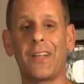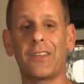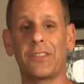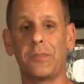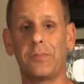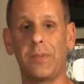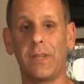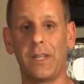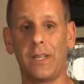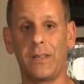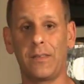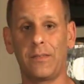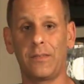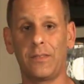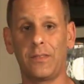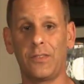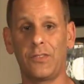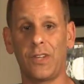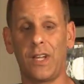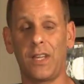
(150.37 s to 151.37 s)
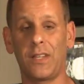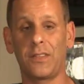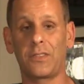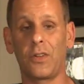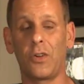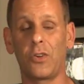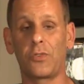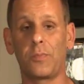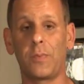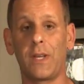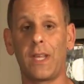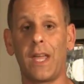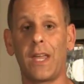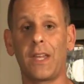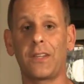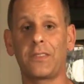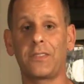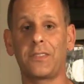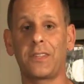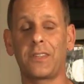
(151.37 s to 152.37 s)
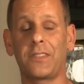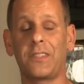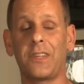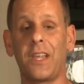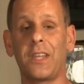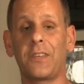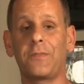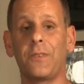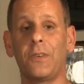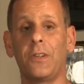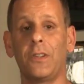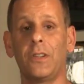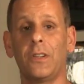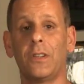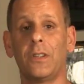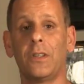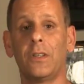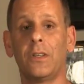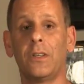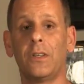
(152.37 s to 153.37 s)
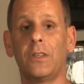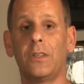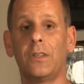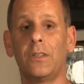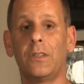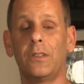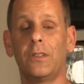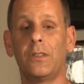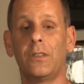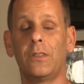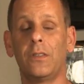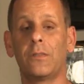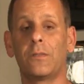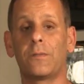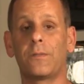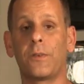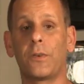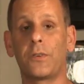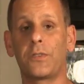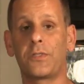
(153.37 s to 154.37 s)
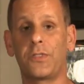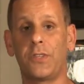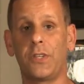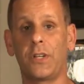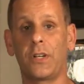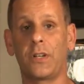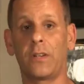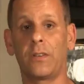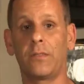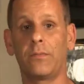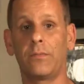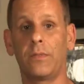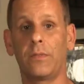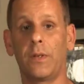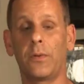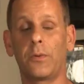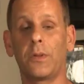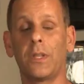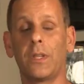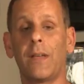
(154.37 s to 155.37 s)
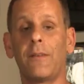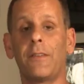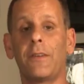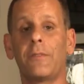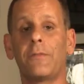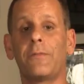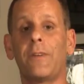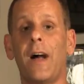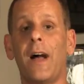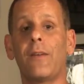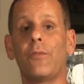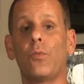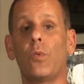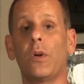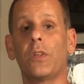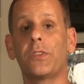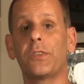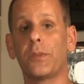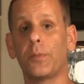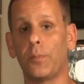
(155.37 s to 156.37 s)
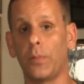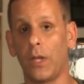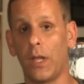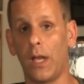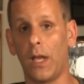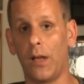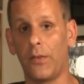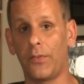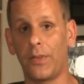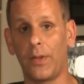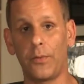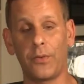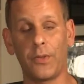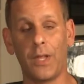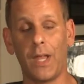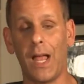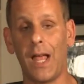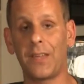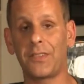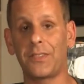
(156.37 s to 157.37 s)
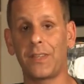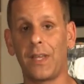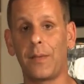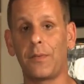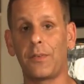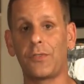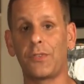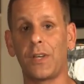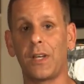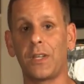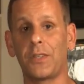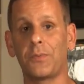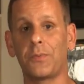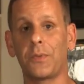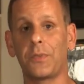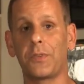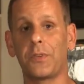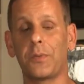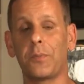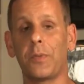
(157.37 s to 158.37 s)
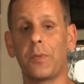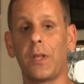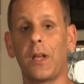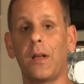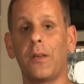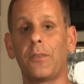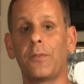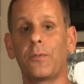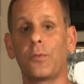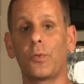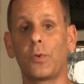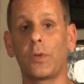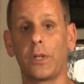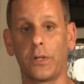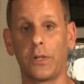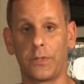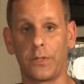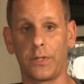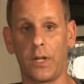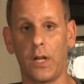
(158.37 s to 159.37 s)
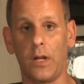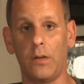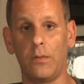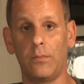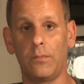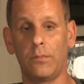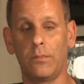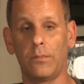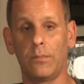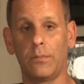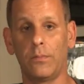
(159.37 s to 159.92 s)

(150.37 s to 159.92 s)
out to be the Giants coach, but he had a successful first year. They were 11-5, went to the playoffs. That was the last time the Giants went to the playoffs 4 years ago.